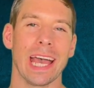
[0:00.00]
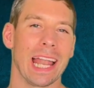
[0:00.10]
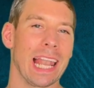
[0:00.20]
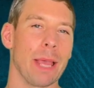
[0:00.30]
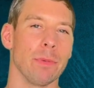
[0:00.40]

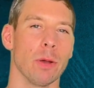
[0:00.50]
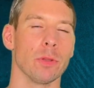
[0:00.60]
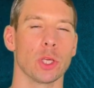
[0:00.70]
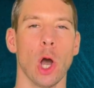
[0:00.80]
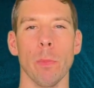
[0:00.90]
Let me know in the
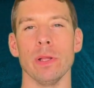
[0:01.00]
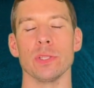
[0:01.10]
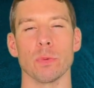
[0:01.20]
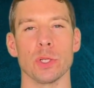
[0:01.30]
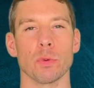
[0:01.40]

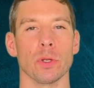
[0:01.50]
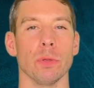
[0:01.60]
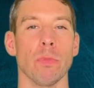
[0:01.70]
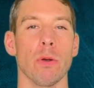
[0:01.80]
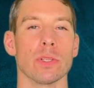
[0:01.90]
comments which one you're
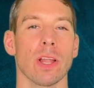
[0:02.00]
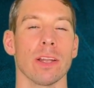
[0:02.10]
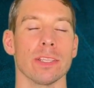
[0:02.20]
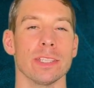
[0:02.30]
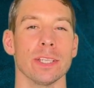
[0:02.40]
most likely
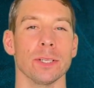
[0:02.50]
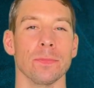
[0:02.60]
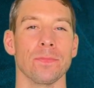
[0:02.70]
to do.